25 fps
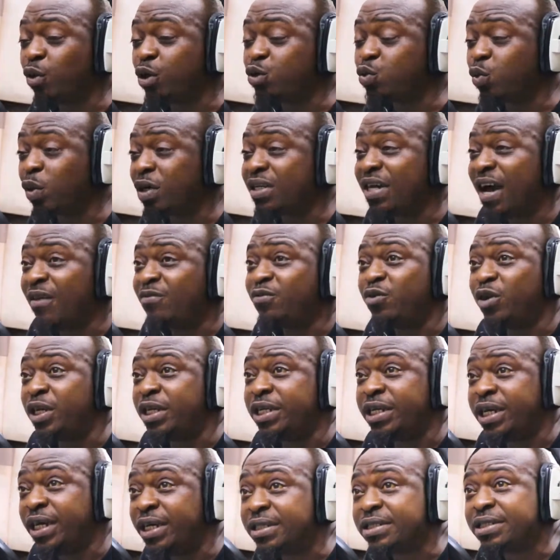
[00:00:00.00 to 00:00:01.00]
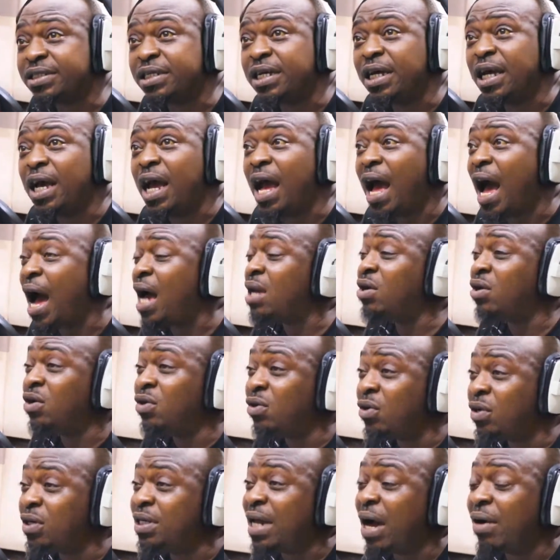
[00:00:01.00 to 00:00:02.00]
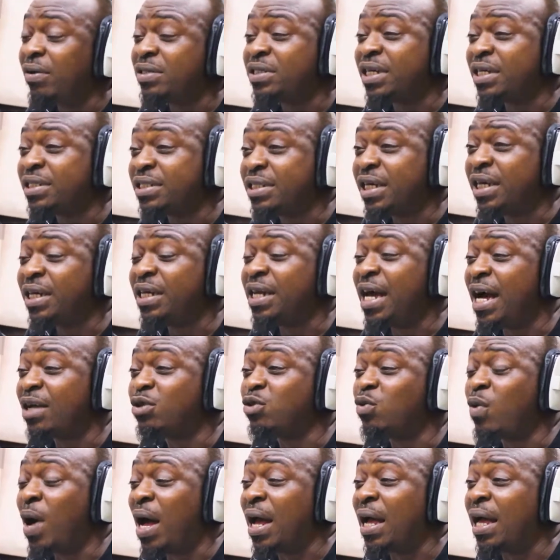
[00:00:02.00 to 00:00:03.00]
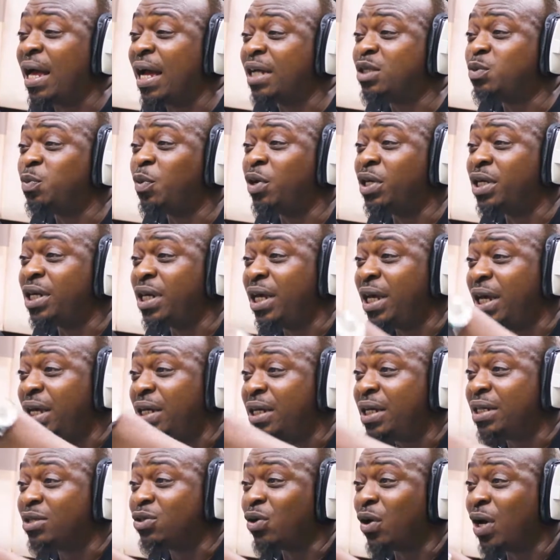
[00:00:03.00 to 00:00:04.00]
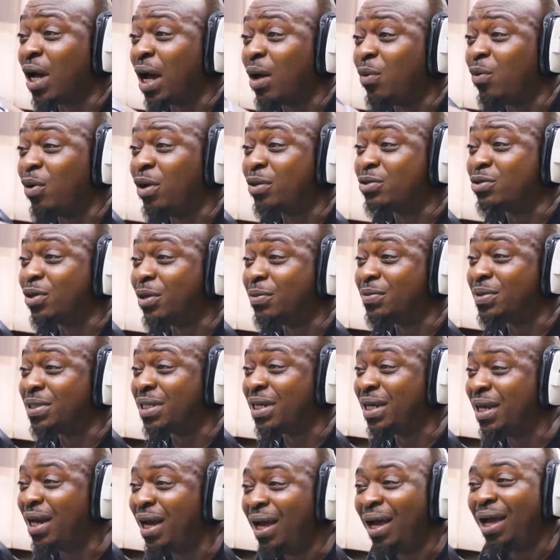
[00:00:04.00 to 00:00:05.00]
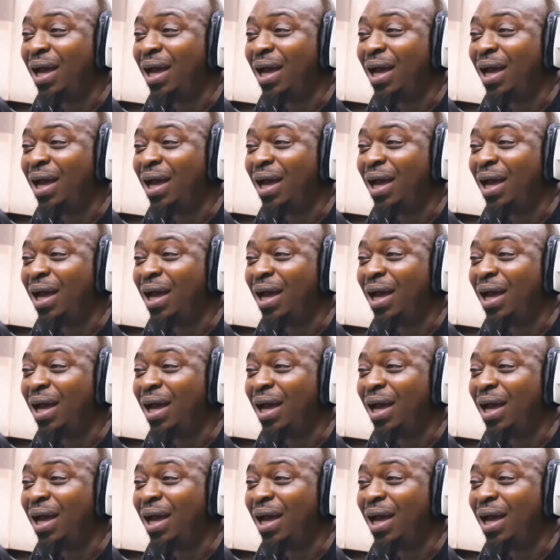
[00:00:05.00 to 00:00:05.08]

was wonderful in it. I don't know, there was a scene they had to go and get money in the soccer way or something.